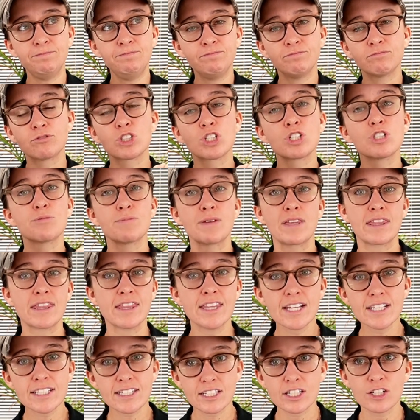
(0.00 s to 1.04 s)
excuse me,
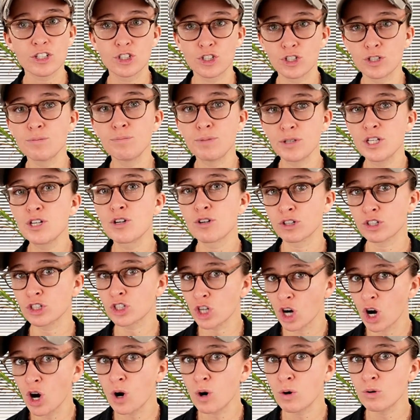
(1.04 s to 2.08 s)
this should be your
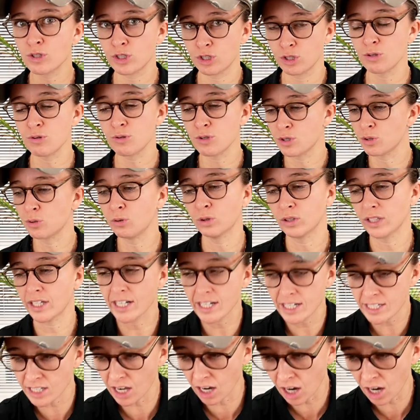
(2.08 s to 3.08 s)
go-to tool. It is